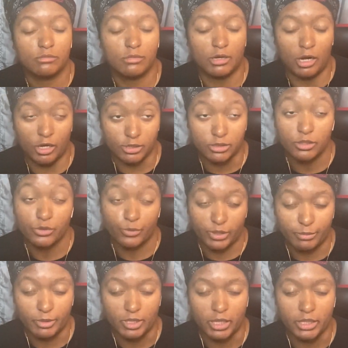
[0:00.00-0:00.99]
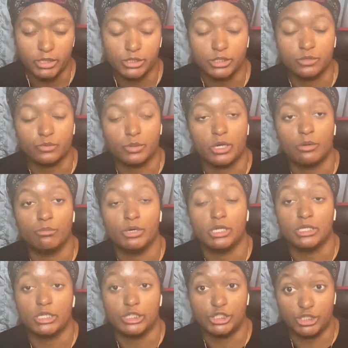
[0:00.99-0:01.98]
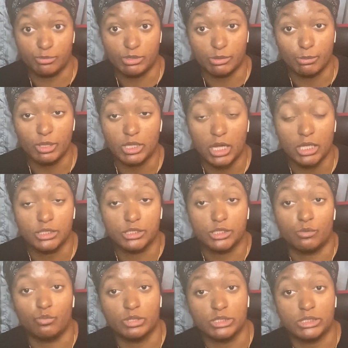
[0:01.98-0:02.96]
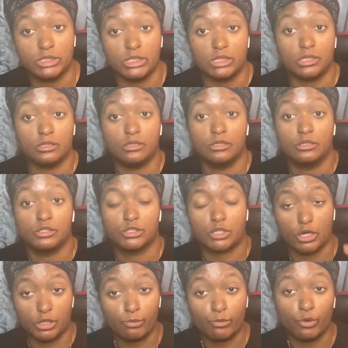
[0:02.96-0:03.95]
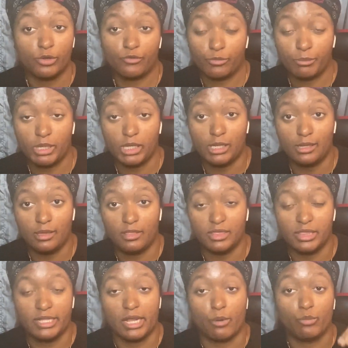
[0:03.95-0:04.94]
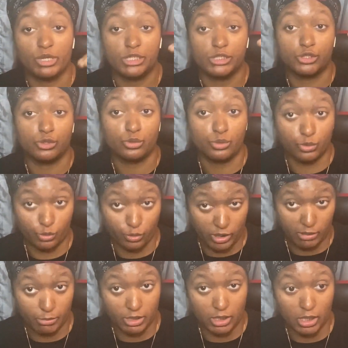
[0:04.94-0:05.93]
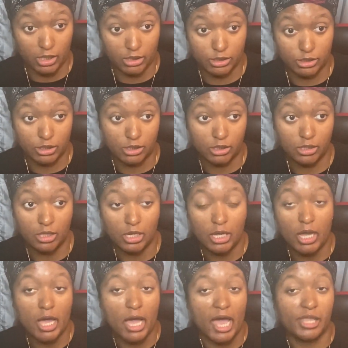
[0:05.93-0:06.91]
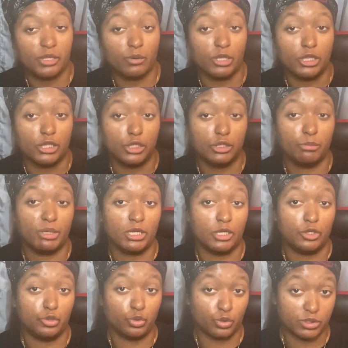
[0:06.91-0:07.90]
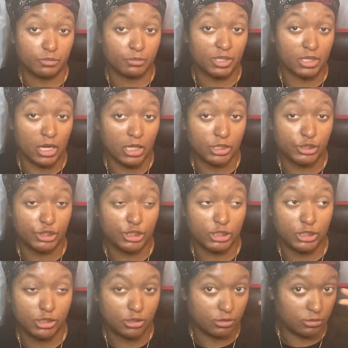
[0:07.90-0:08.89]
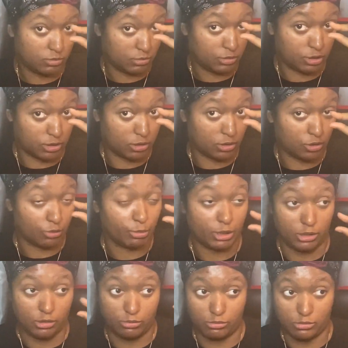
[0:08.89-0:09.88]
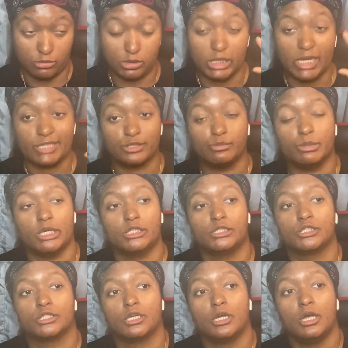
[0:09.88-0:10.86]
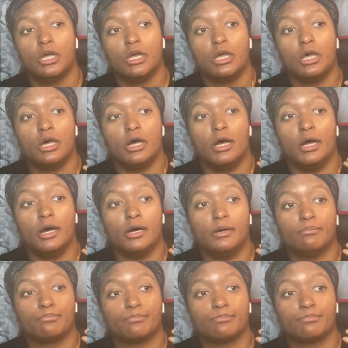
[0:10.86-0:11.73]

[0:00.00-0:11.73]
also Greek mythology as well, but Egyptian mythology was the starting point for me. Then I went into Greek mythology. I know a little bit of Norse mythology, just a little bit, not too much. I